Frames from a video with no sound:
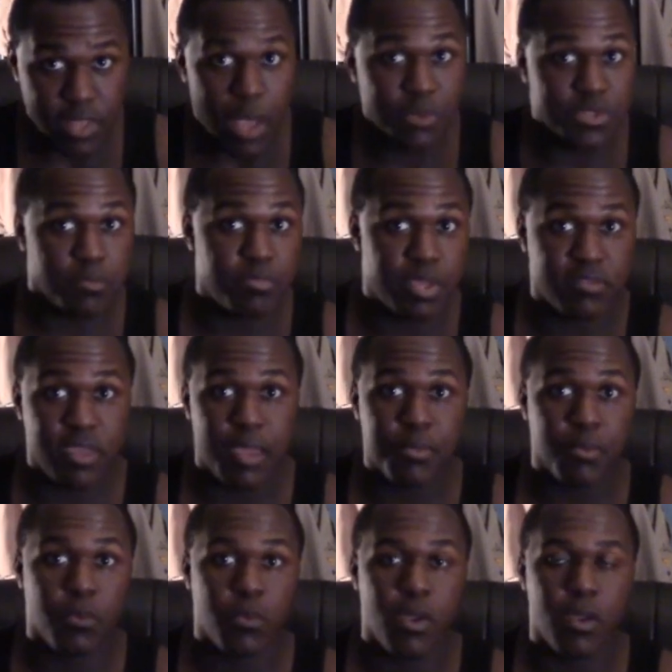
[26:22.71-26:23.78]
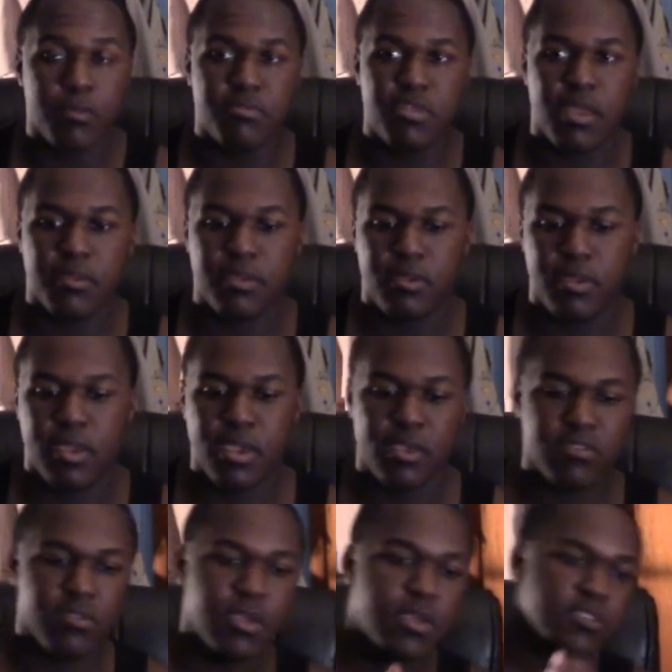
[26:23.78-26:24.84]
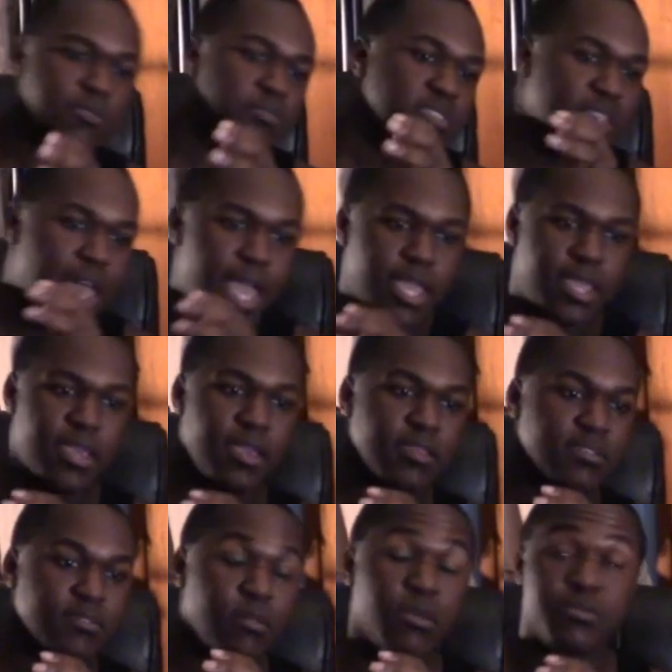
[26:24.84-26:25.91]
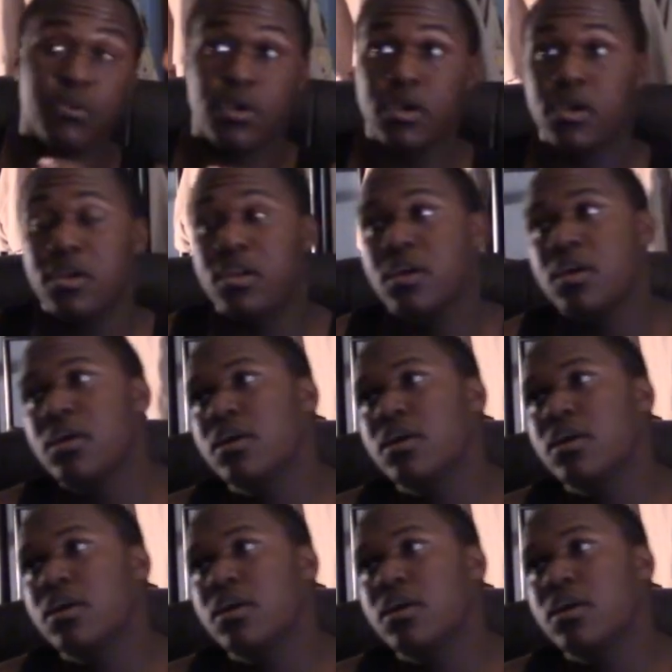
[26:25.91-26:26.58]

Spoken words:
That was a big type of tech kicks, some side kicks, those hurt.